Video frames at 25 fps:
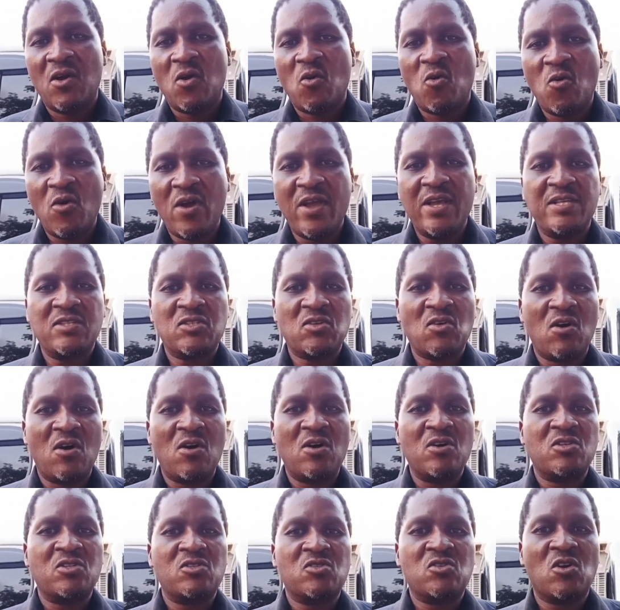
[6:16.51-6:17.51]
who is
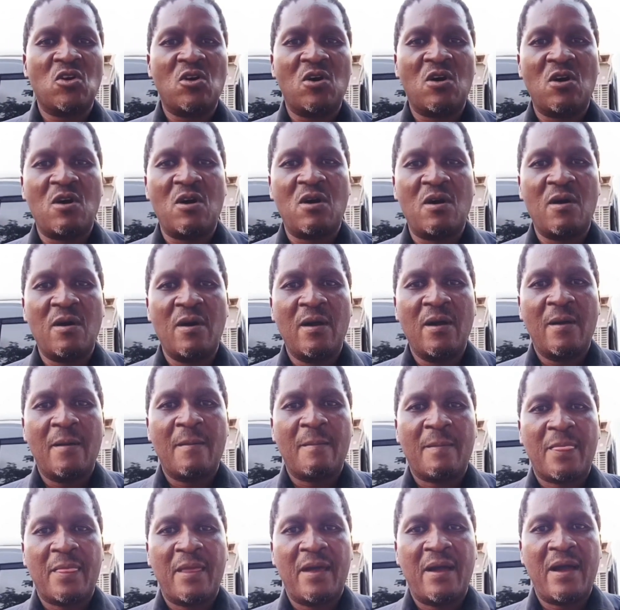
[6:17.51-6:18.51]
also
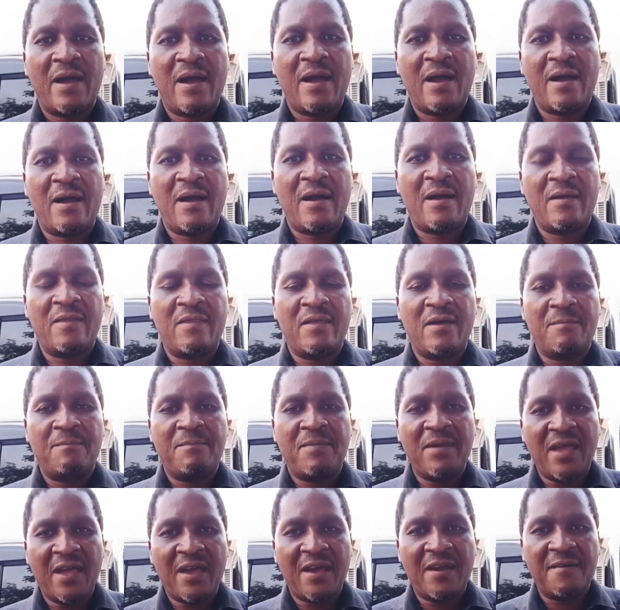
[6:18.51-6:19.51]
the
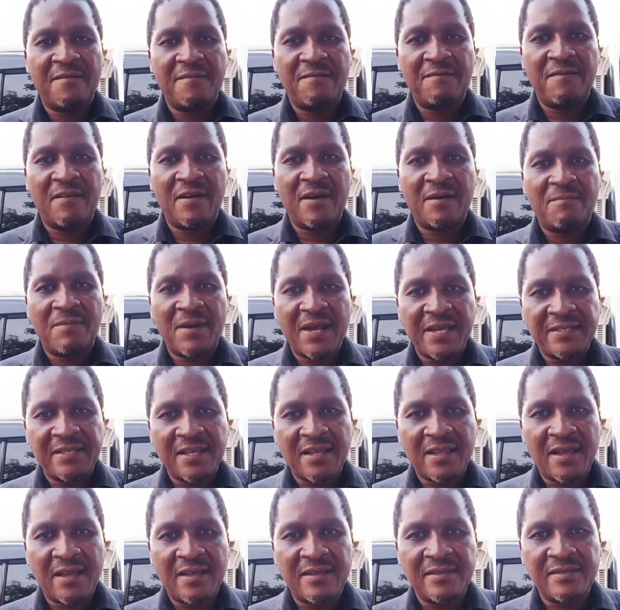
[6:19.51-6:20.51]
PF
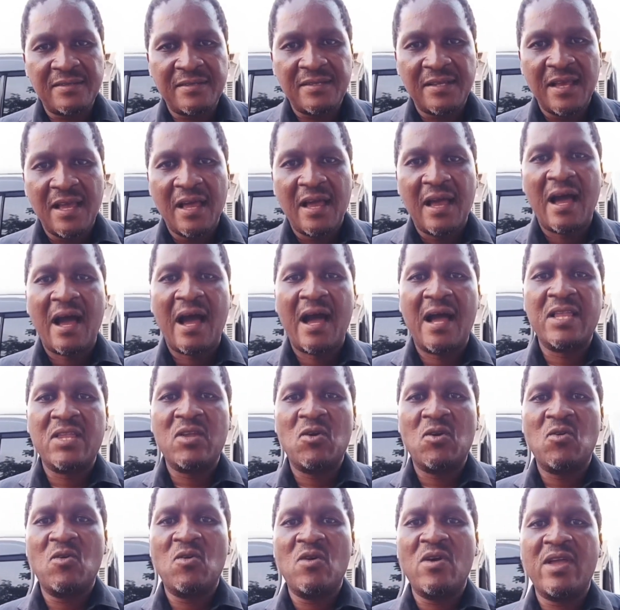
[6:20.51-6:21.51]
president,
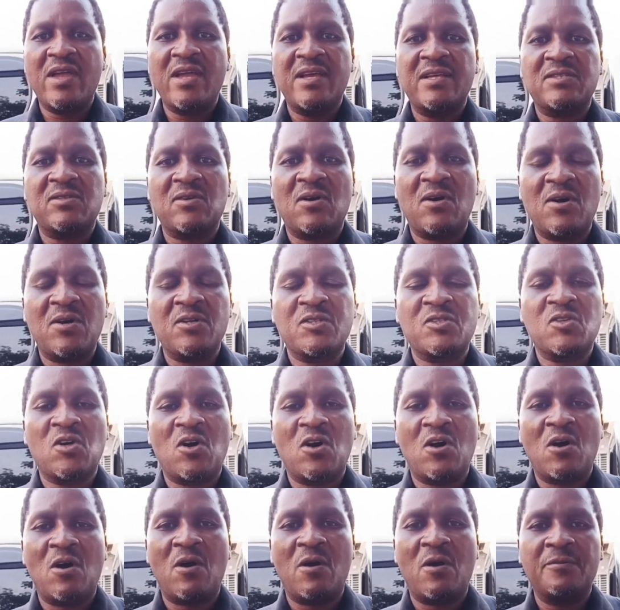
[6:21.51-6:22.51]
and who is
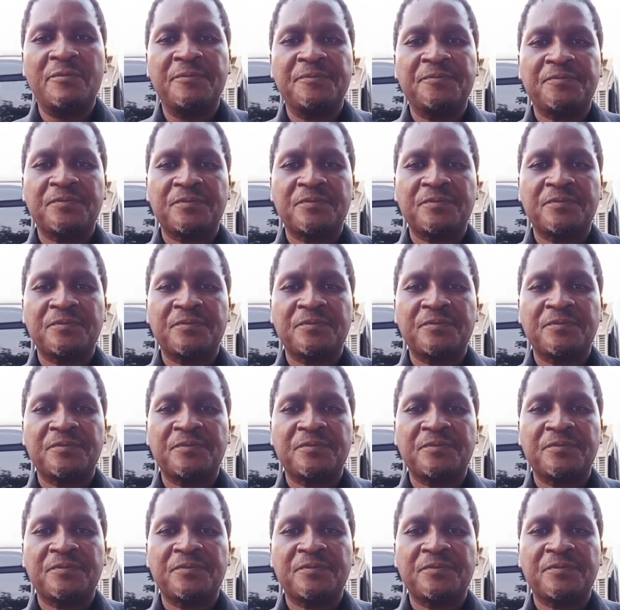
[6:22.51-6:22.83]
also